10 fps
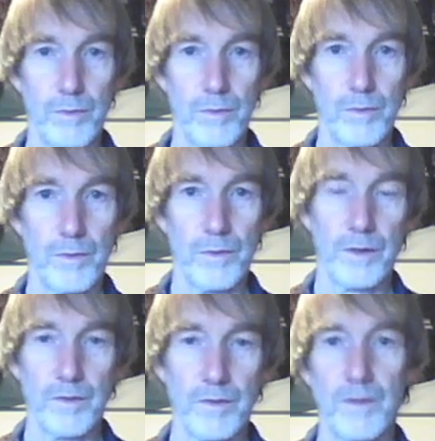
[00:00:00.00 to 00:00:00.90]

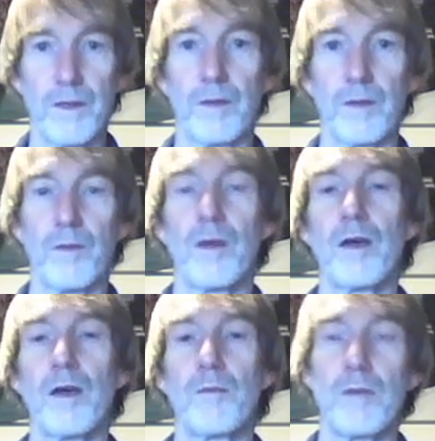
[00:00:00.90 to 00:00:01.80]
66
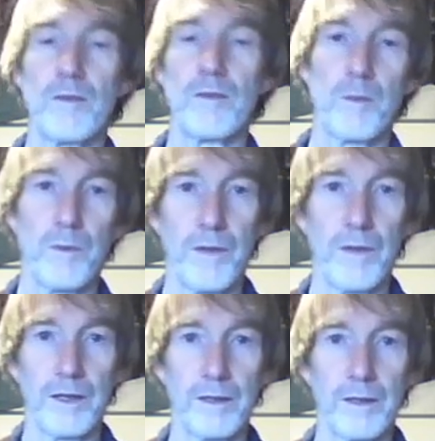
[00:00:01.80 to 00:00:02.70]
meters per
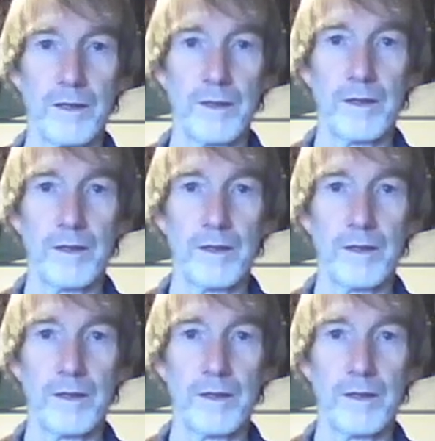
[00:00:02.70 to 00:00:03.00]
second,